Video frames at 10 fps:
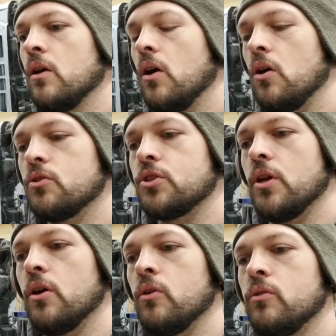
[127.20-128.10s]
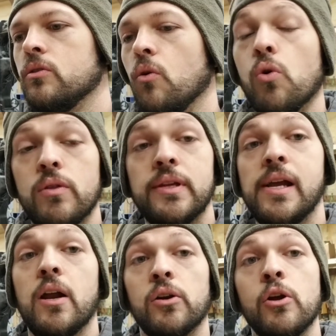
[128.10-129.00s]
Also, or
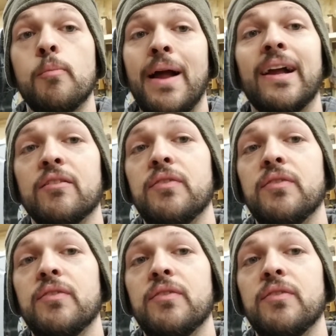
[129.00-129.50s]
go back and